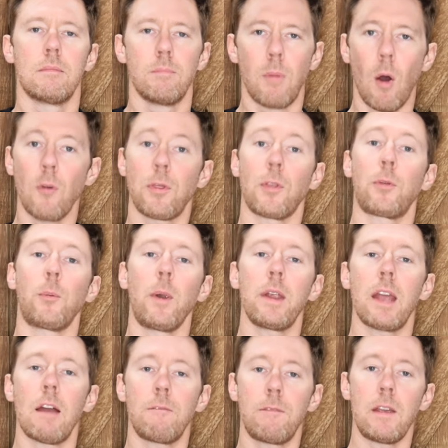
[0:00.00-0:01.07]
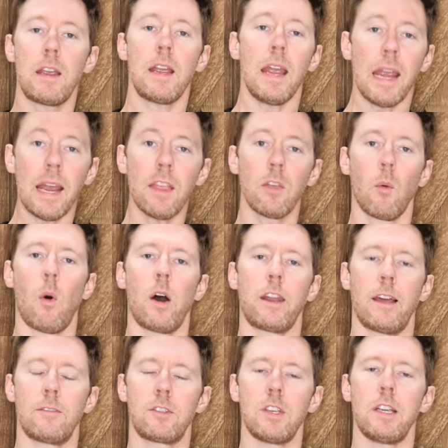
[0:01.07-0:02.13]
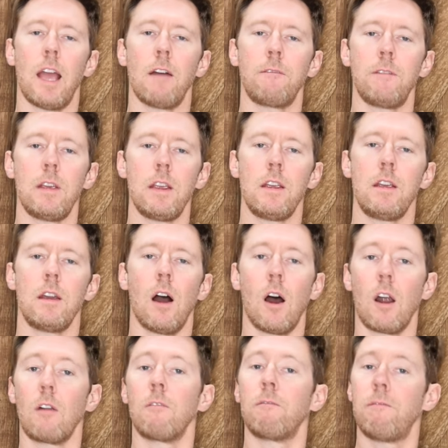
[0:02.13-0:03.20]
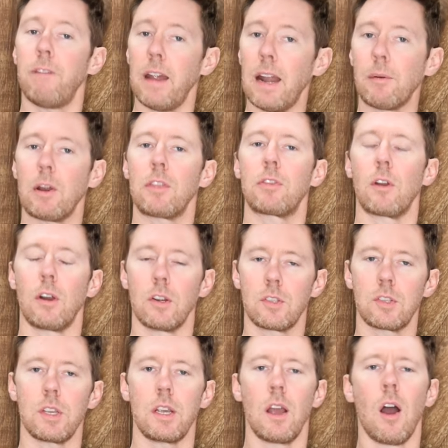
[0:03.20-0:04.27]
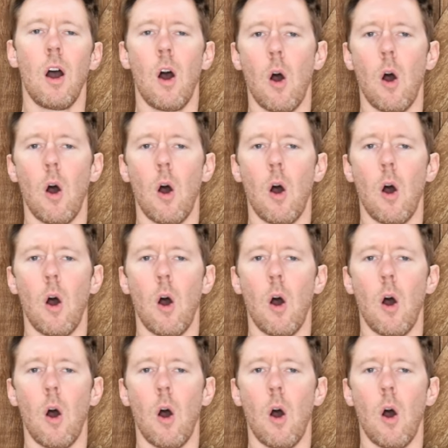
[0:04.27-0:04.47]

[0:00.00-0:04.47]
Both the 3FE and the 1FZFE are very thirsty,